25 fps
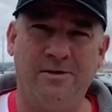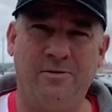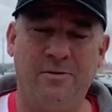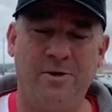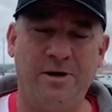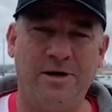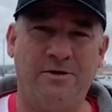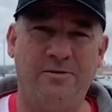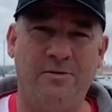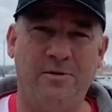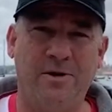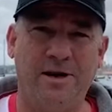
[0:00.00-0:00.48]

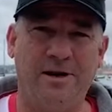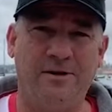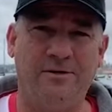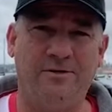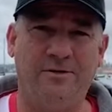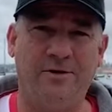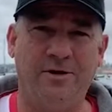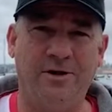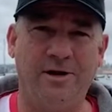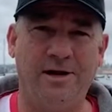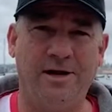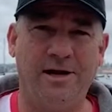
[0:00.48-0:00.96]
2020
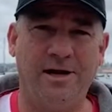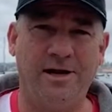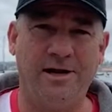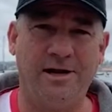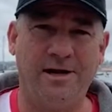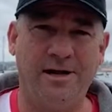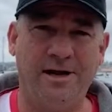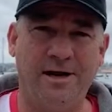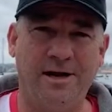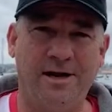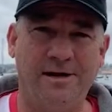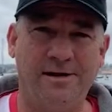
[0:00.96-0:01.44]

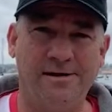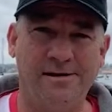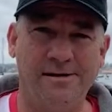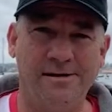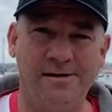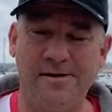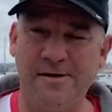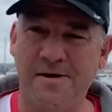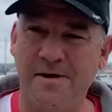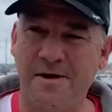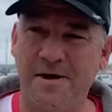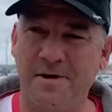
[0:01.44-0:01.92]
certainly uh,
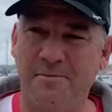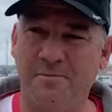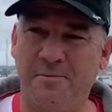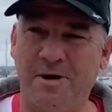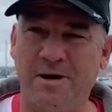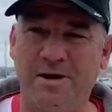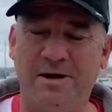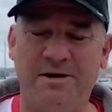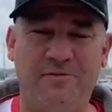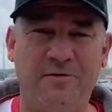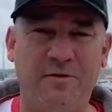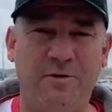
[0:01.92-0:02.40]

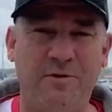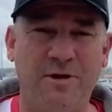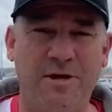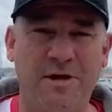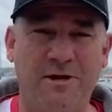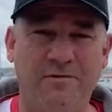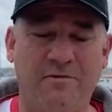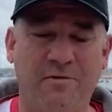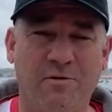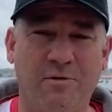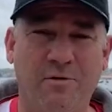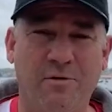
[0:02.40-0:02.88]
been a difficult
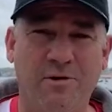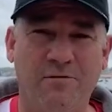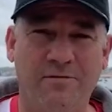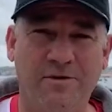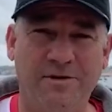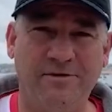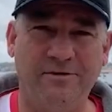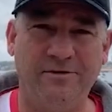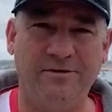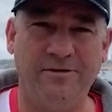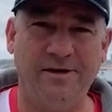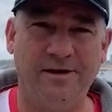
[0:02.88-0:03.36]
year for all of
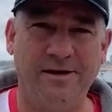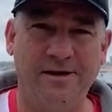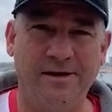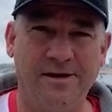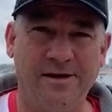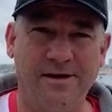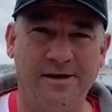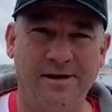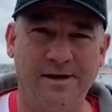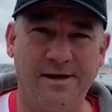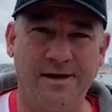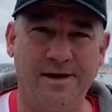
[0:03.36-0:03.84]
us,
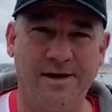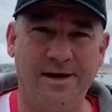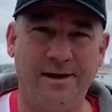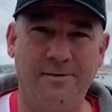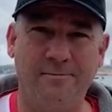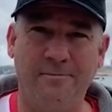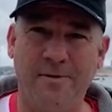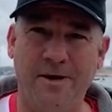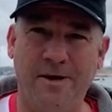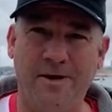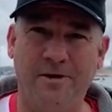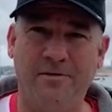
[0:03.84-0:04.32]

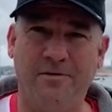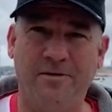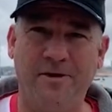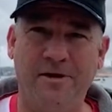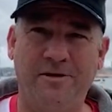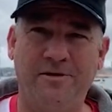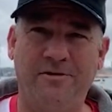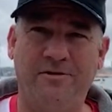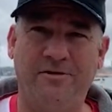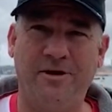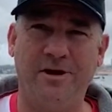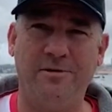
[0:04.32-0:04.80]
um, and I
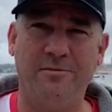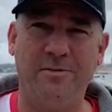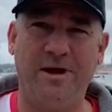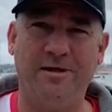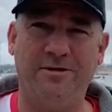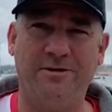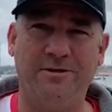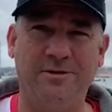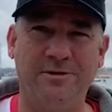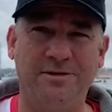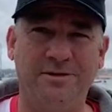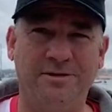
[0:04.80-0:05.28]
think the team
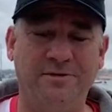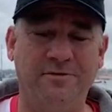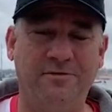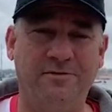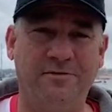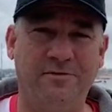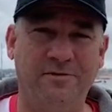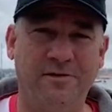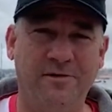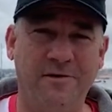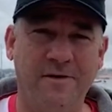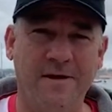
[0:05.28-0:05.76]
ethos of
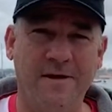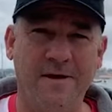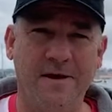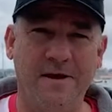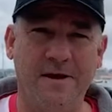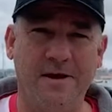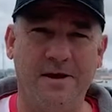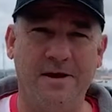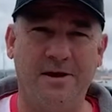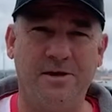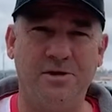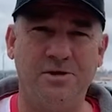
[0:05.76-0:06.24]

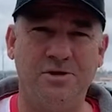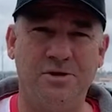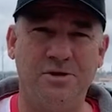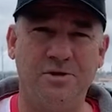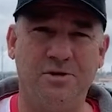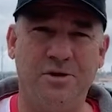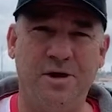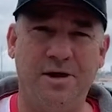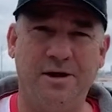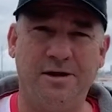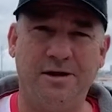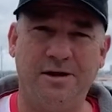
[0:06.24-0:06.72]

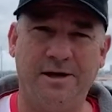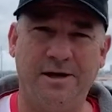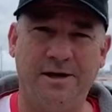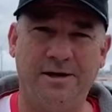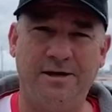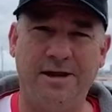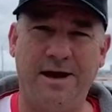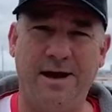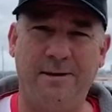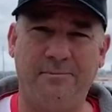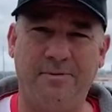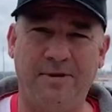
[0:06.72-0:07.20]
endure,
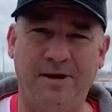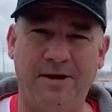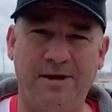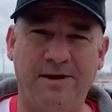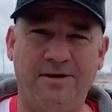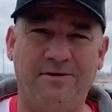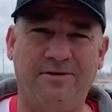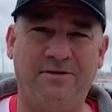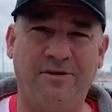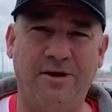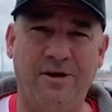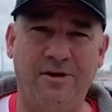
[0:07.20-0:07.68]
adapt, and
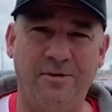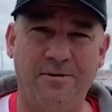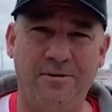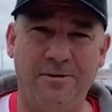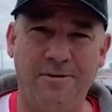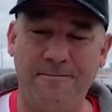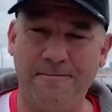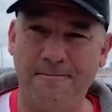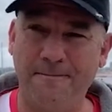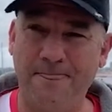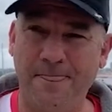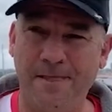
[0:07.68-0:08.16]
excel
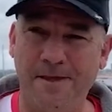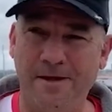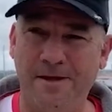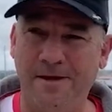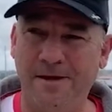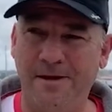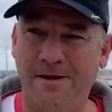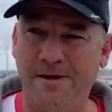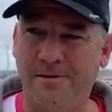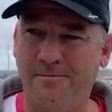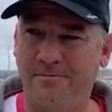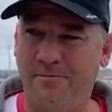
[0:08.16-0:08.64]

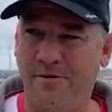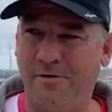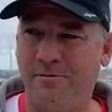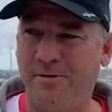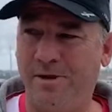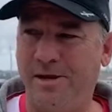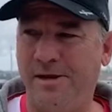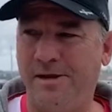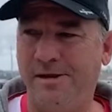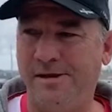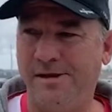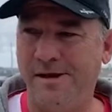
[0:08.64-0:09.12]

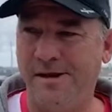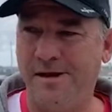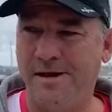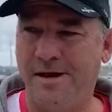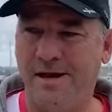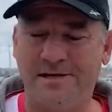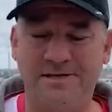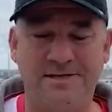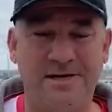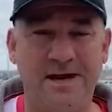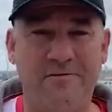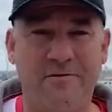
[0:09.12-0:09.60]
probably
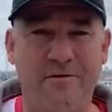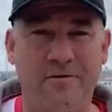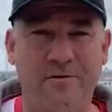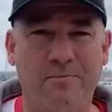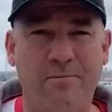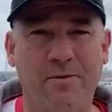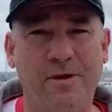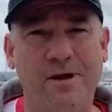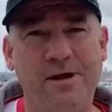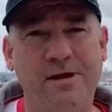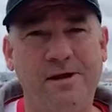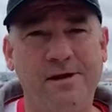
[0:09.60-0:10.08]
has never
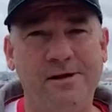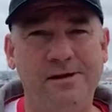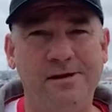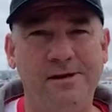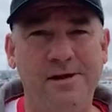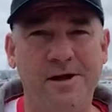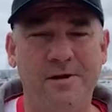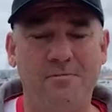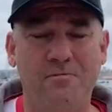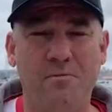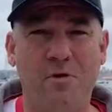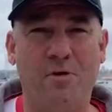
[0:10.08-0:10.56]
been
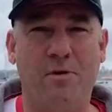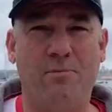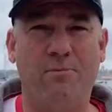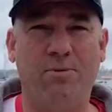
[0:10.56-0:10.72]
more